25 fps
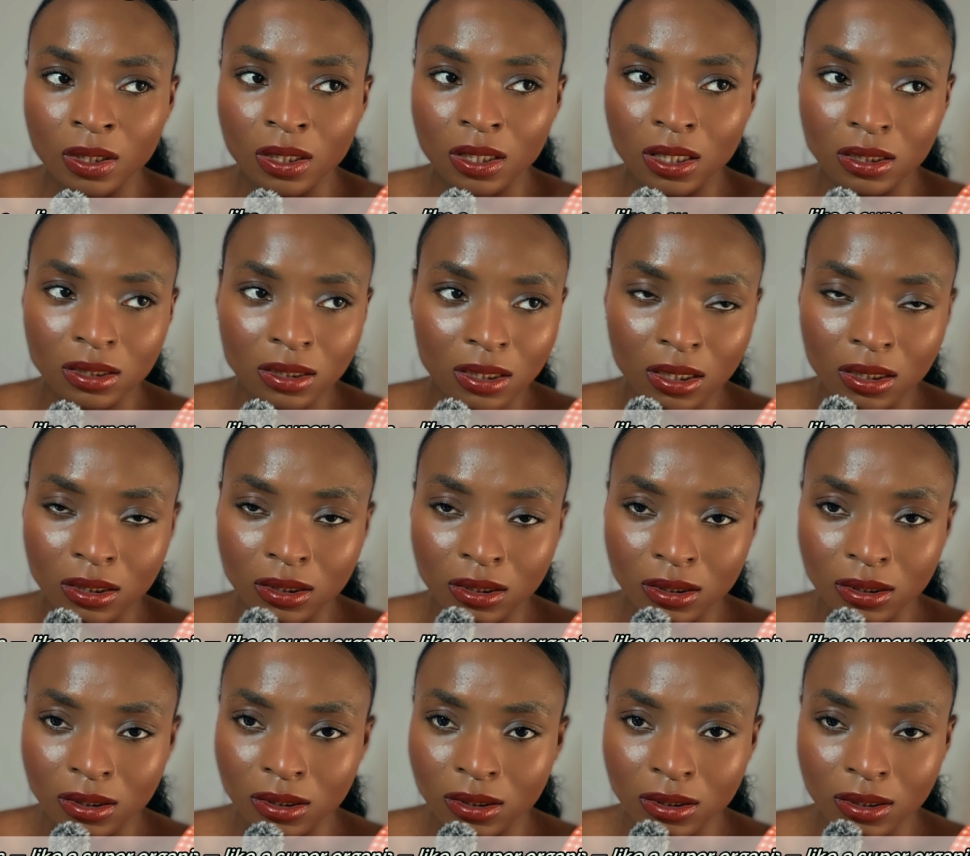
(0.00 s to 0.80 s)
As hard
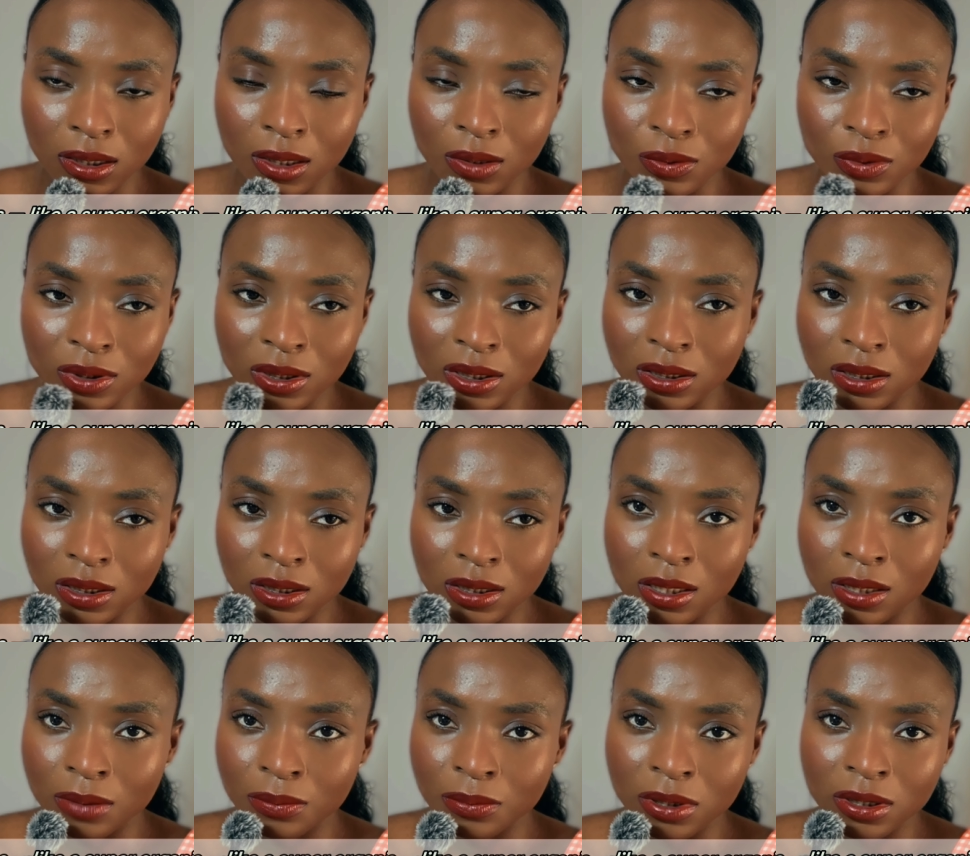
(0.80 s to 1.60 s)
as it sounds, the
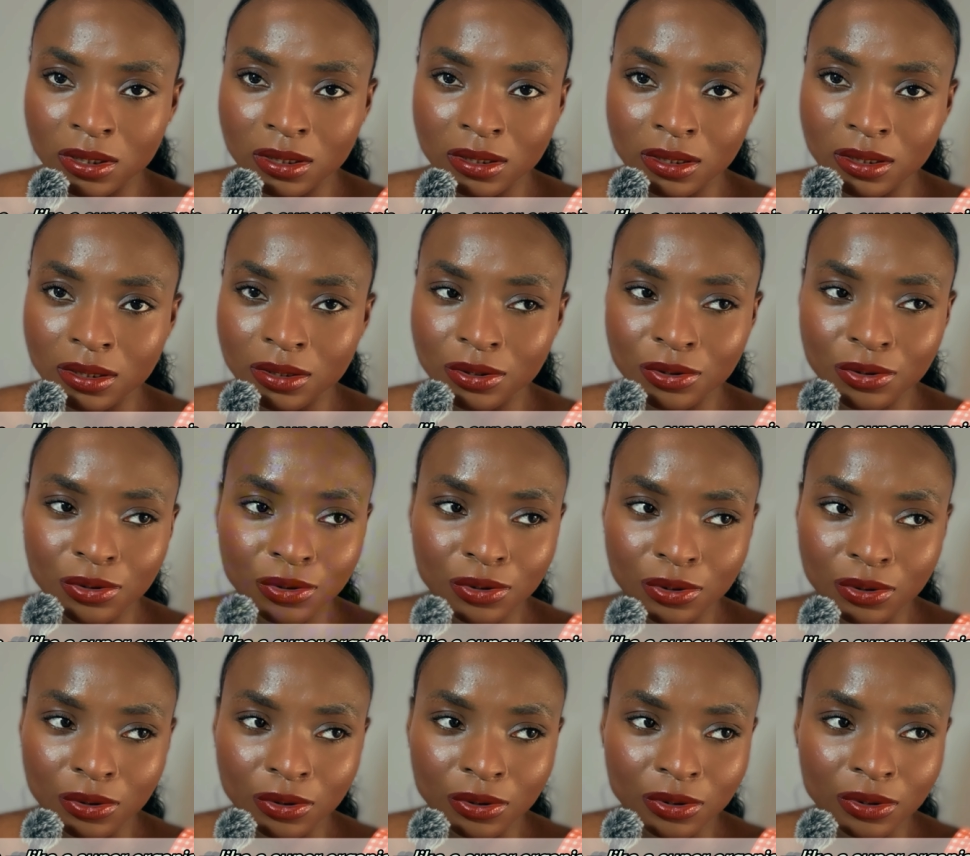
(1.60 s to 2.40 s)
database is
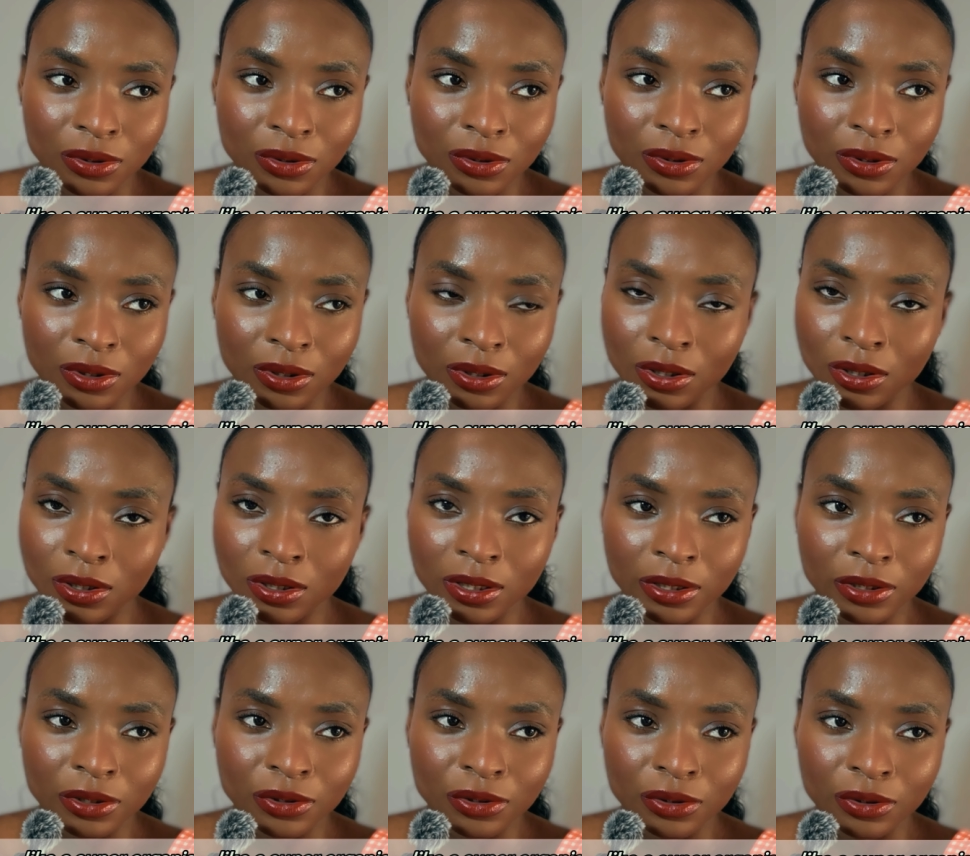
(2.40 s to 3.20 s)
just a
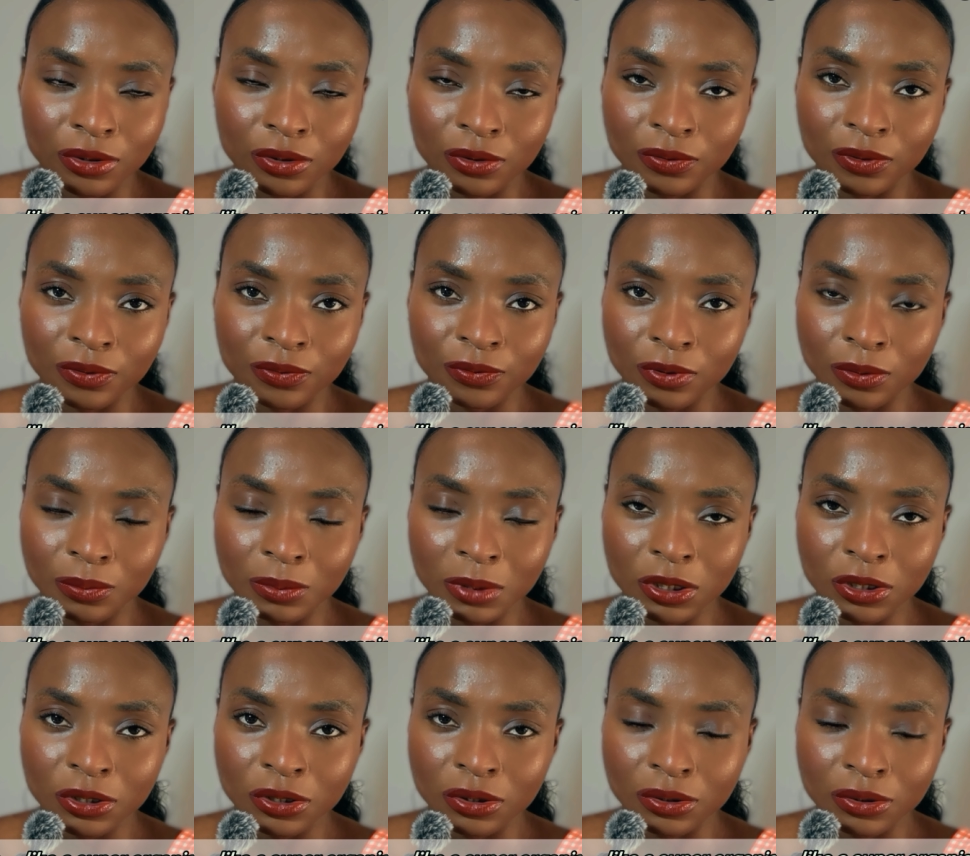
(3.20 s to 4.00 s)
collection of
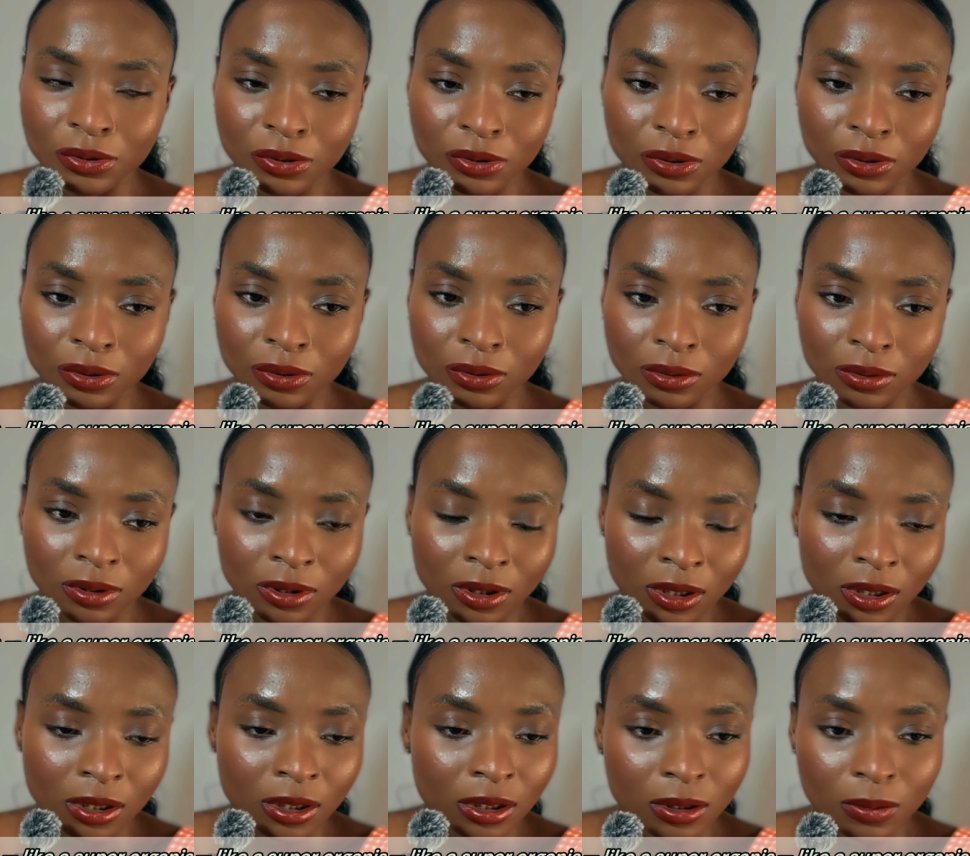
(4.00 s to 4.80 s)
information. So
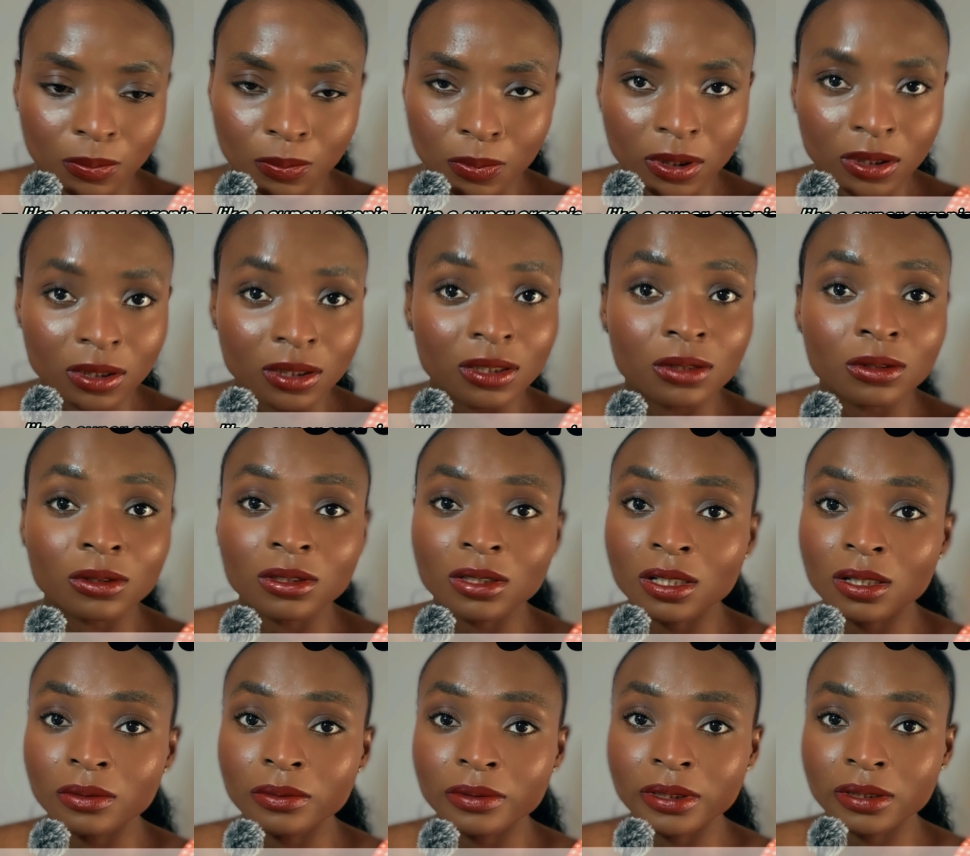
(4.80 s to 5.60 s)
depending on
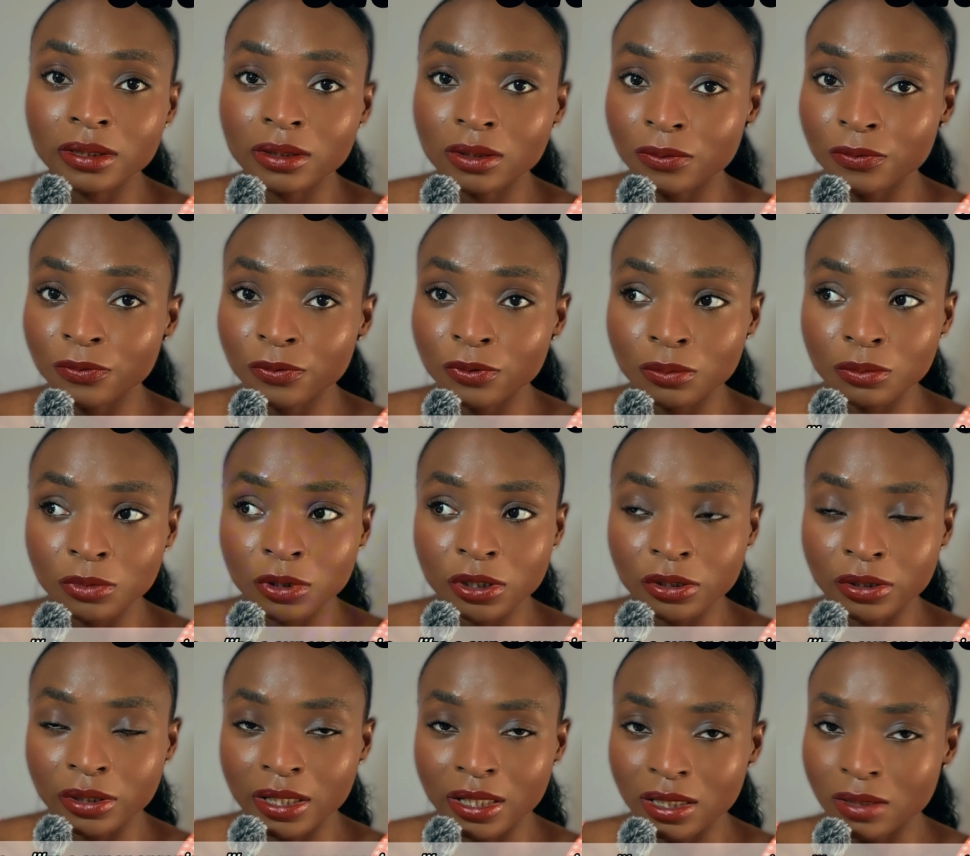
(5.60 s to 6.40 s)
how this
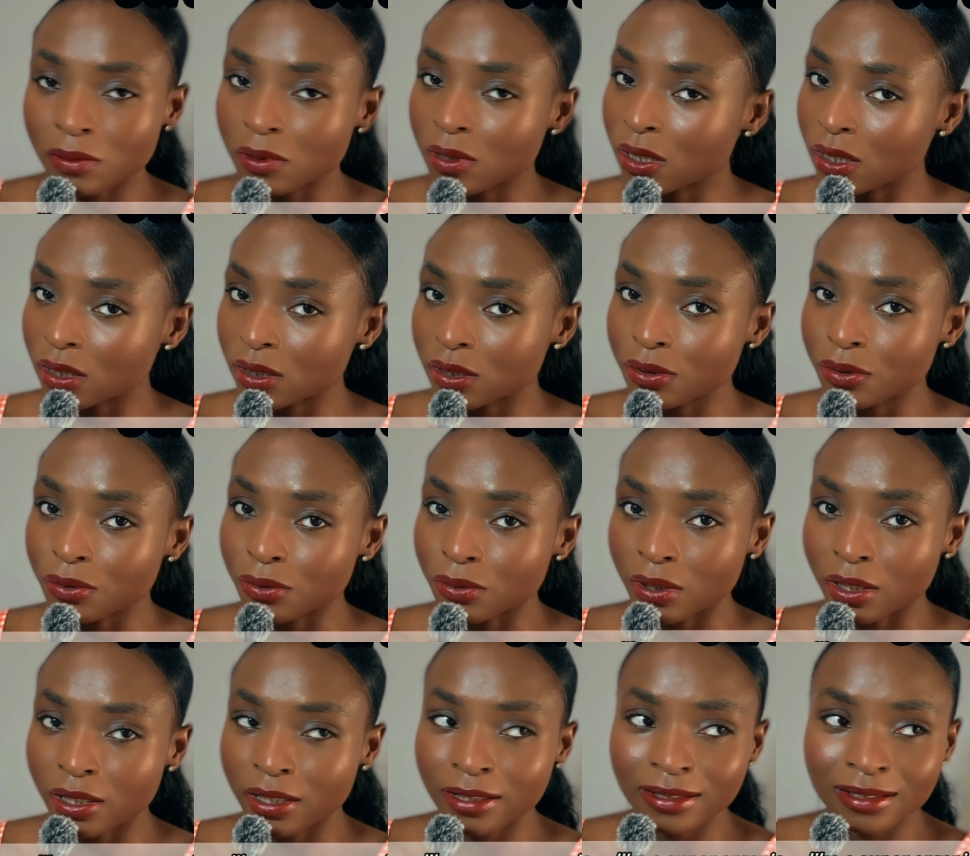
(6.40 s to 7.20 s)
information has been
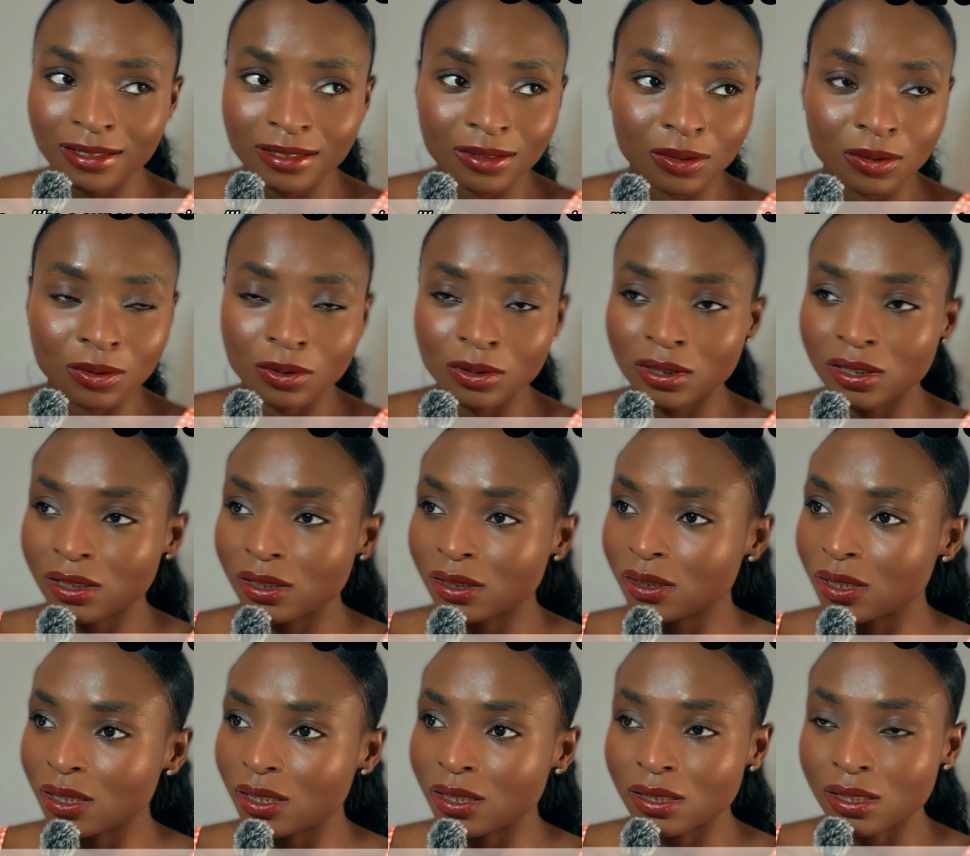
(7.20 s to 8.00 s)
categorized, or this
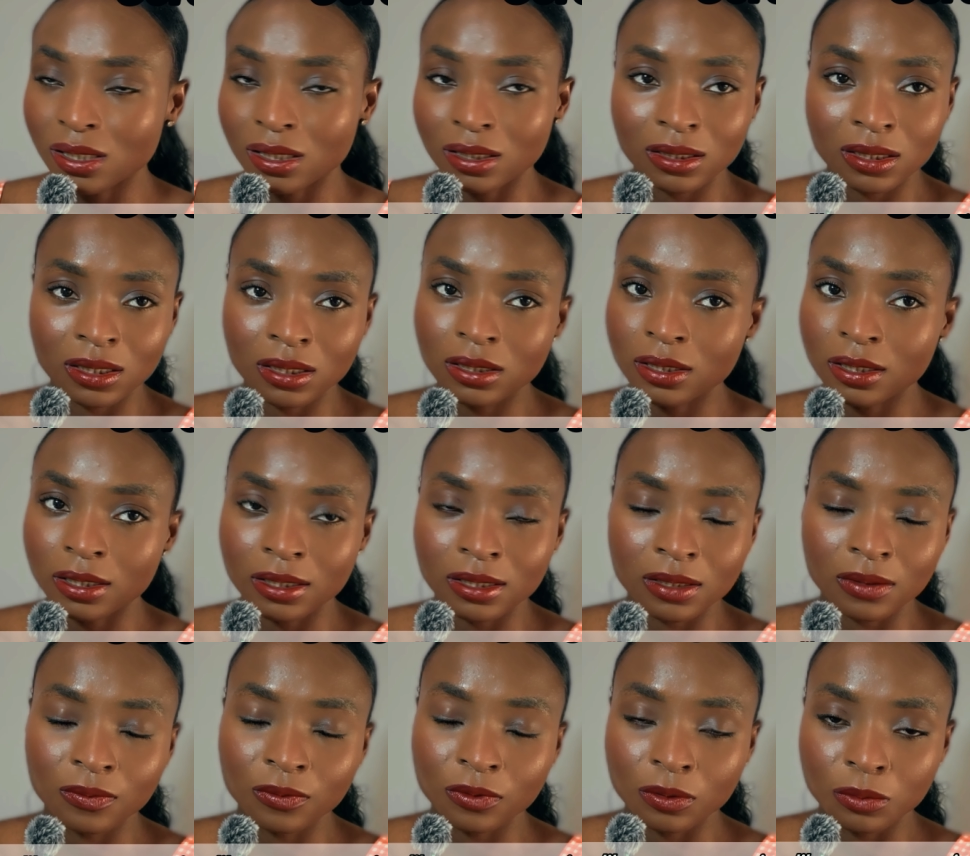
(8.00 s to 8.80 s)
data
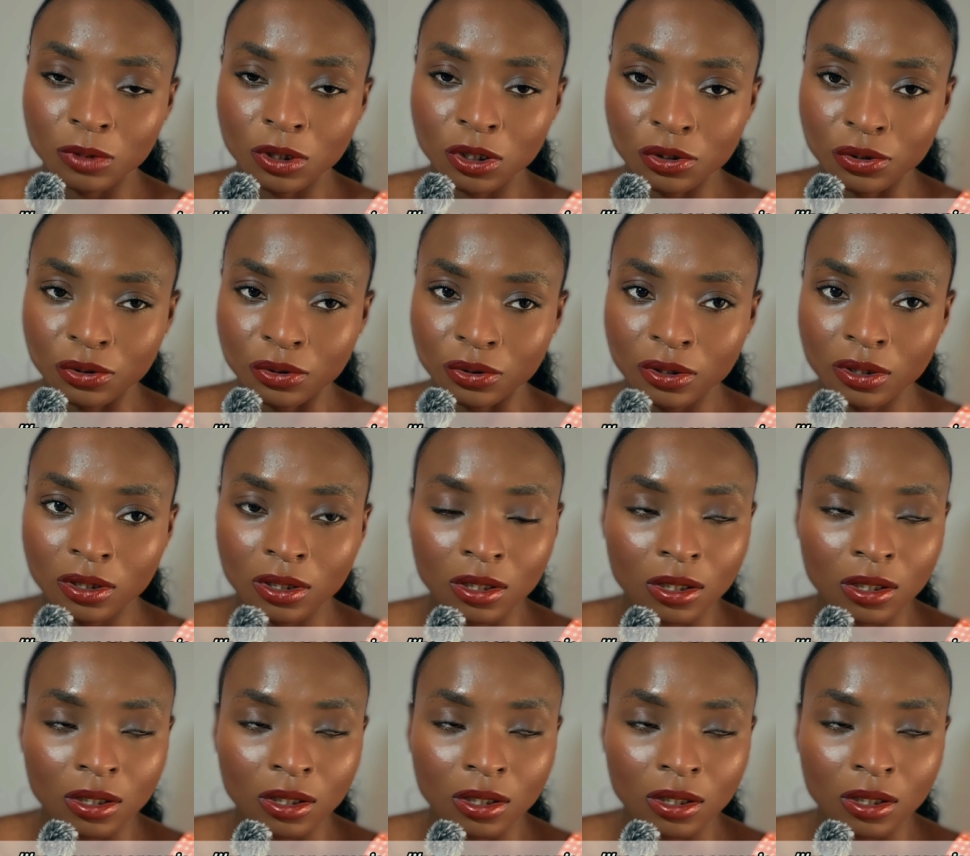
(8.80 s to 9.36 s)
is information,